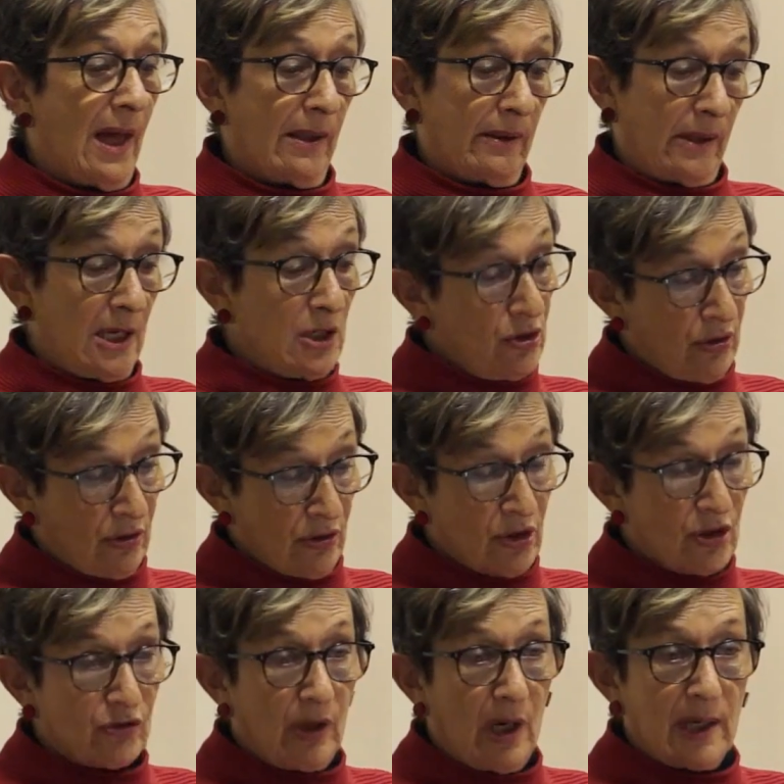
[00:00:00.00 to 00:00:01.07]
that they
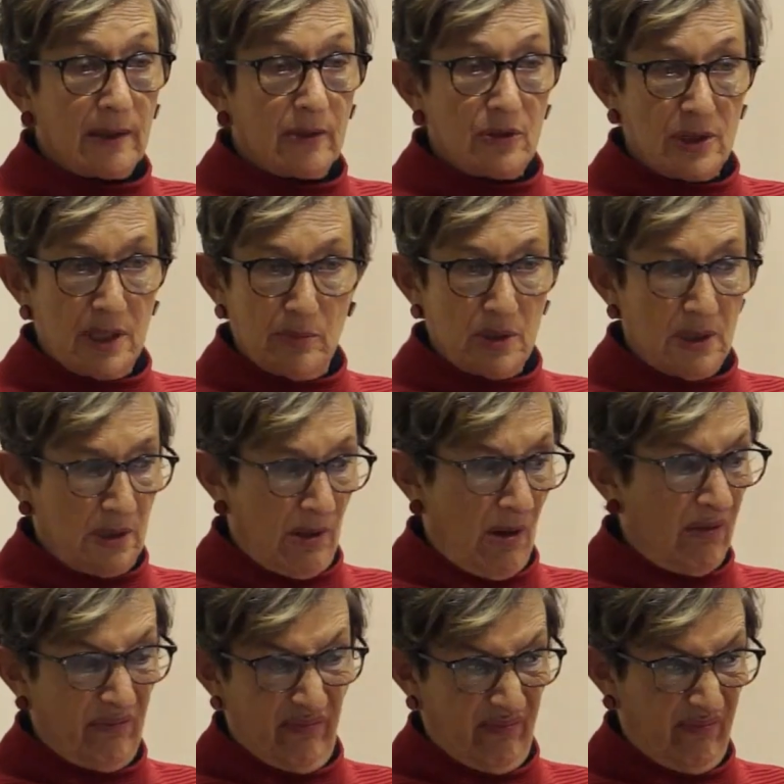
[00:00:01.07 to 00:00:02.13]
shouldn't strike because it was
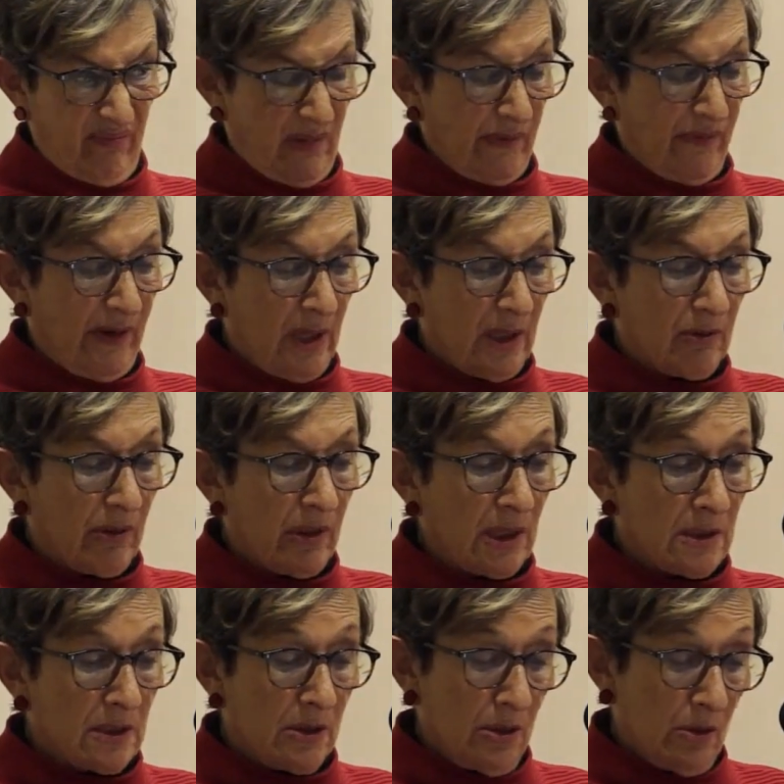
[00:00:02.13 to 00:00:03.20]
not a very good
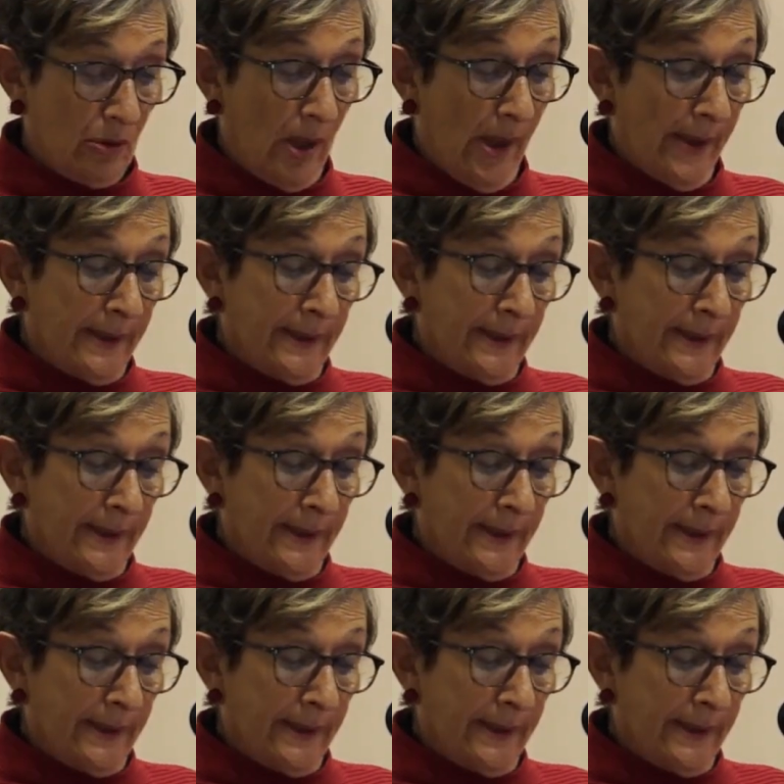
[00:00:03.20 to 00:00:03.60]
thing to do.